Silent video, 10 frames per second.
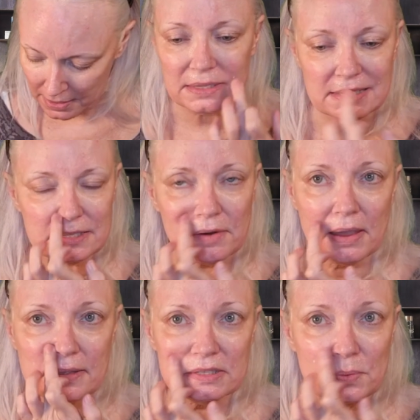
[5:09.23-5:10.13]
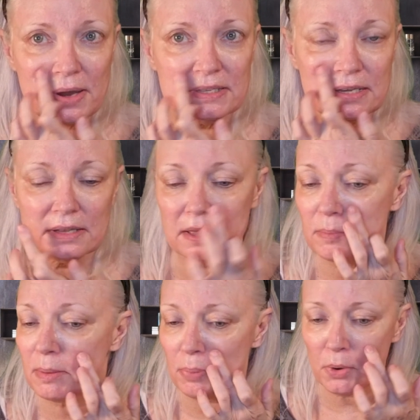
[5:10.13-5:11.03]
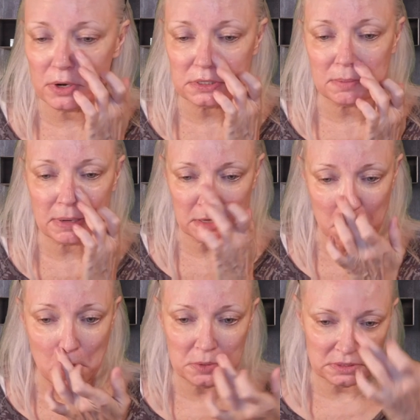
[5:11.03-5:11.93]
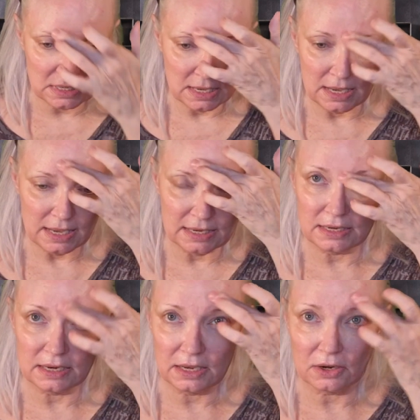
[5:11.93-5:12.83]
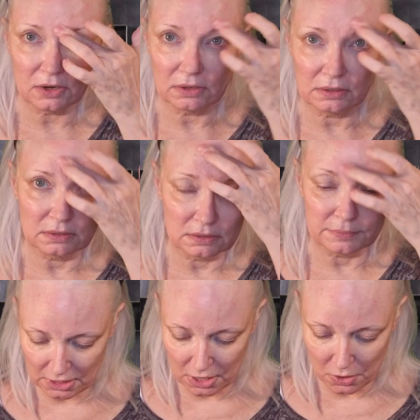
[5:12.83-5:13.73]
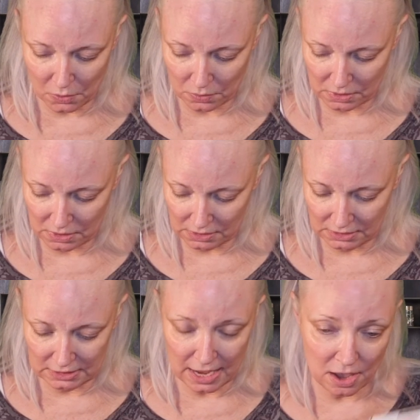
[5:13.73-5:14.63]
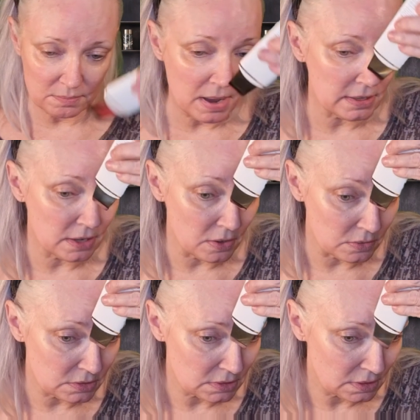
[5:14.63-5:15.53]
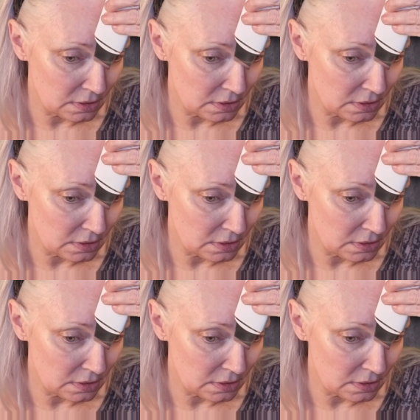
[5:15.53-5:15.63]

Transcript: This area, it's where I see a lot of my pores on my nose and in here. Go down my nose.